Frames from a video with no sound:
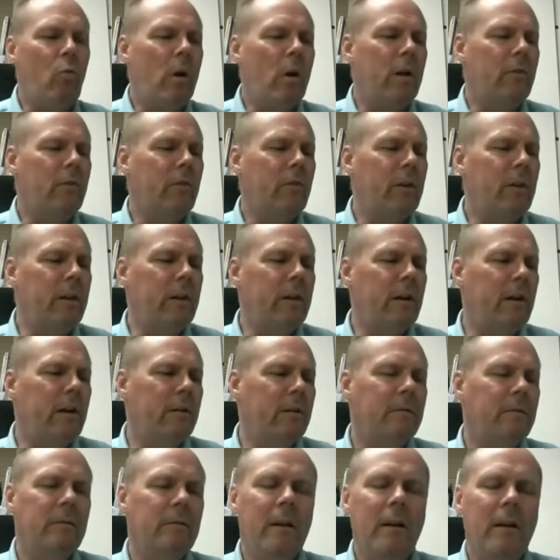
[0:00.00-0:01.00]
one
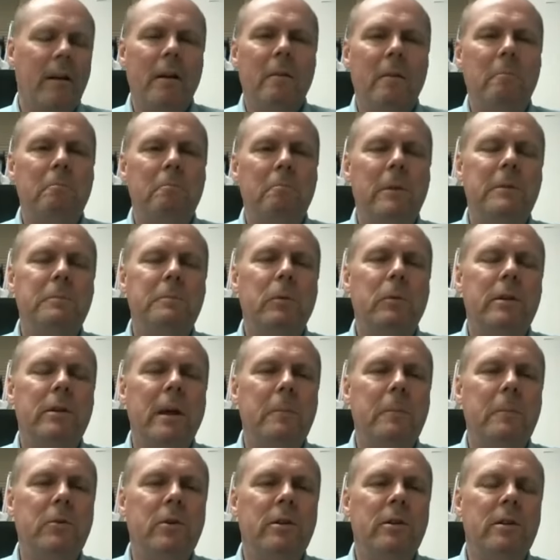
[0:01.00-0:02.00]
of the
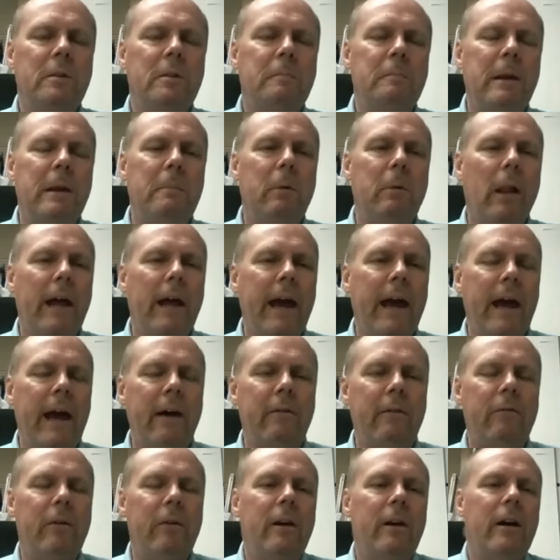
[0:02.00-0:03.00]
perceptions that people
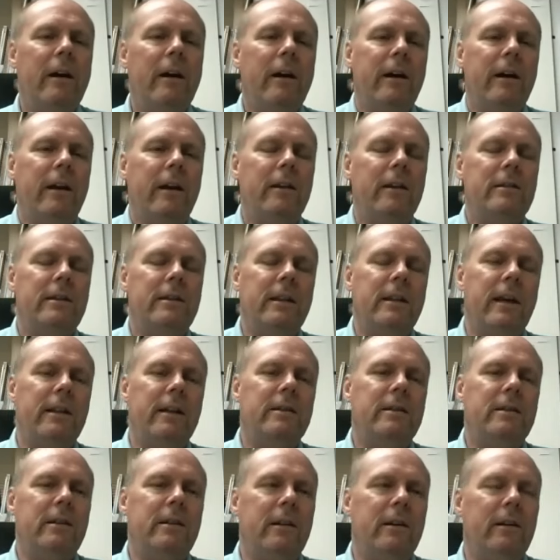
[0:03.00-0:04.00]
have is
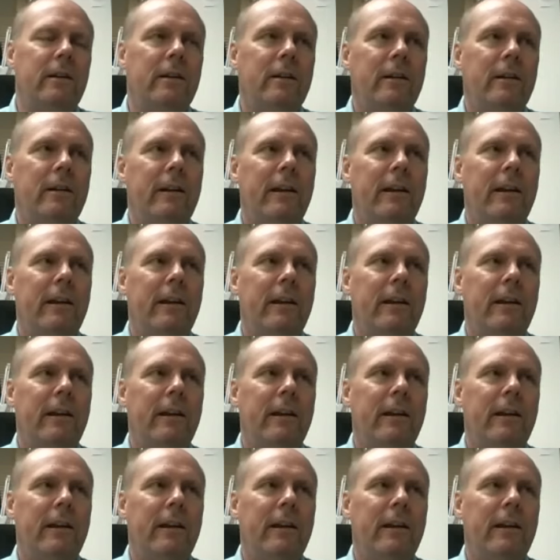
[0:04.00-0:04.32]
that